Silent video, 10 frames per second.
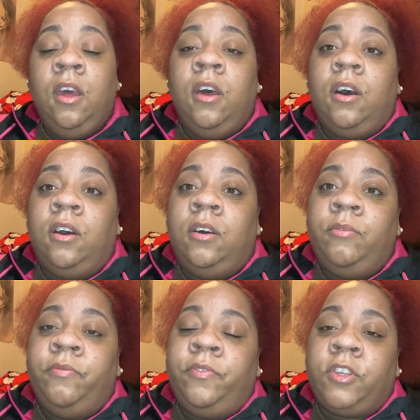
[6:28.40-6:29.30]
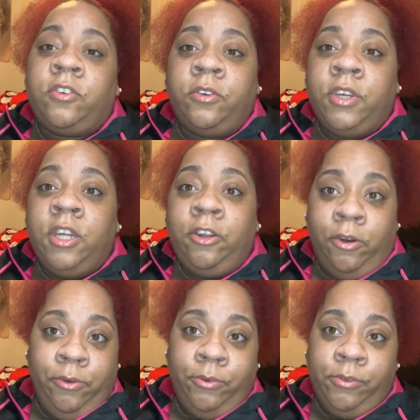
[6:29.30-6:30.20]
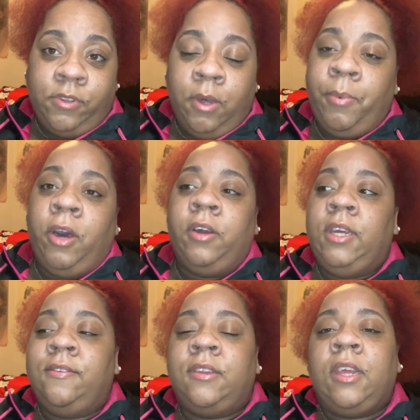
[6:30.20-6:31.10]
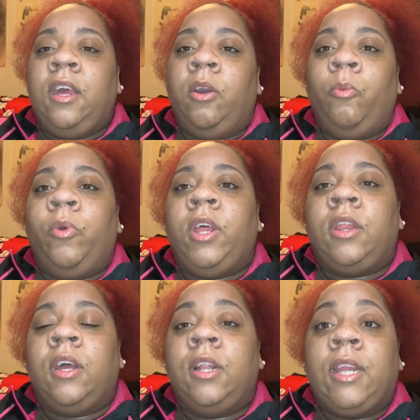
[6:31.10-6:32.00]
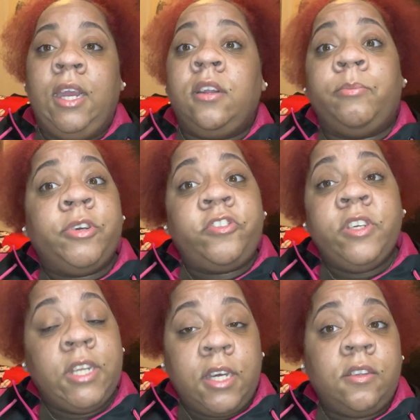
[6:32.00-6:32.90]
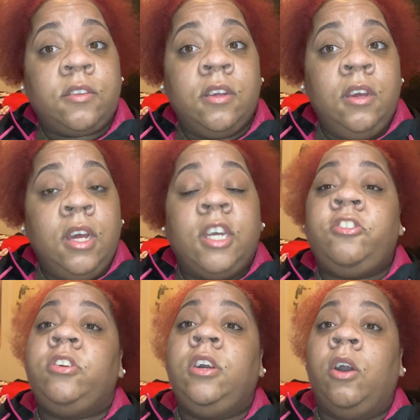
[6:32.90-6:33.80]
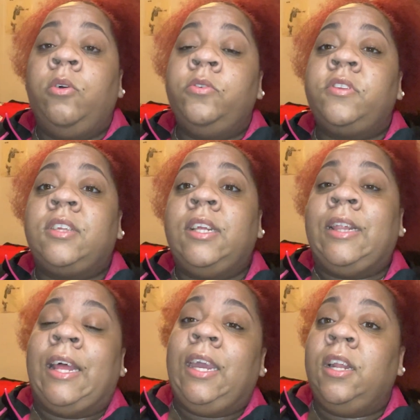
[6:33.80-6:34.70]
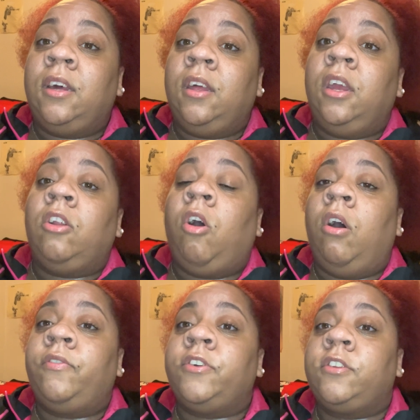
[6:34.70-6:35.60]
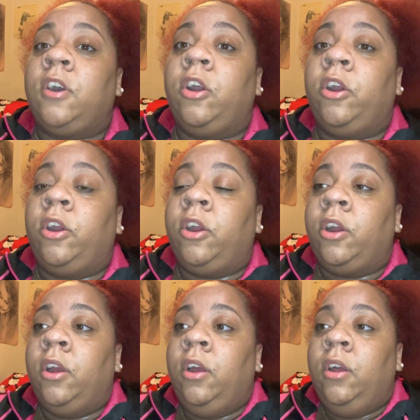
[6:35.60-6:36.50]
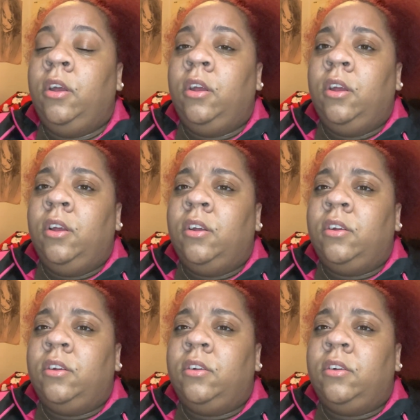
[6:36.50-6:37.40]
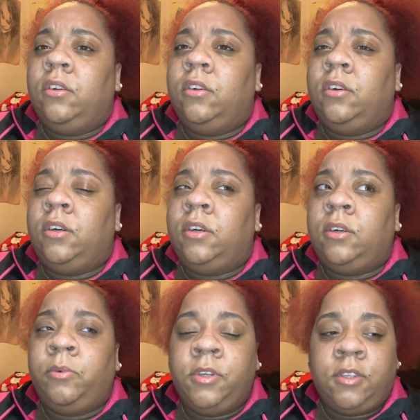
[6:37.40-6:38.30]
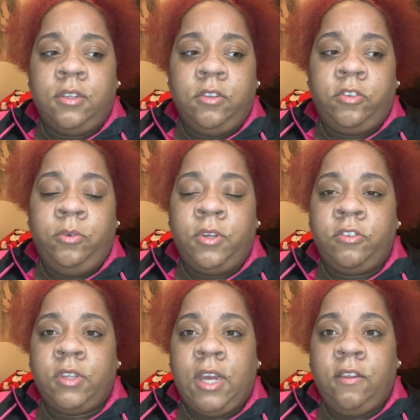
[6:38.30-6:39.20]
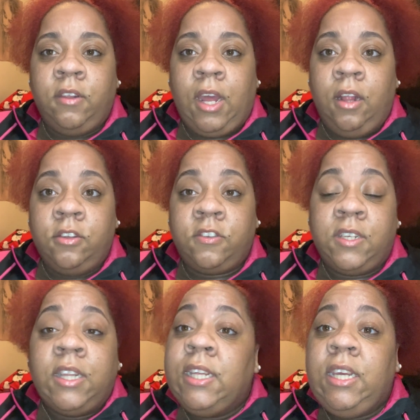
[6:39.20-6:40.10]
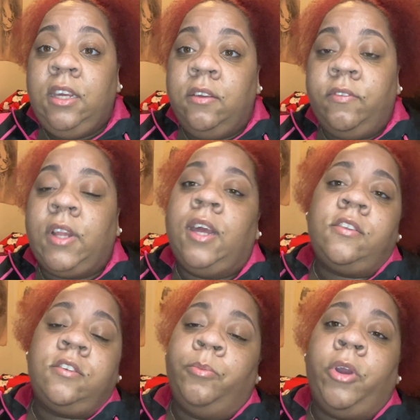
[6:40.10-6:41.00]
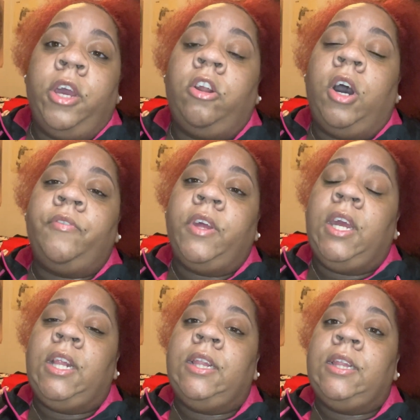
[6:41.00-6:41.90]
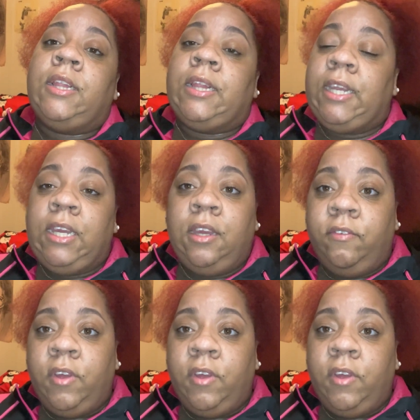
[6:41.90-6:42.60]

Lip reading: Victoria, knows about his thing with Lana, but she does. And she goes to Lana and offers her, $200,000 to leave, like to break it off and leave.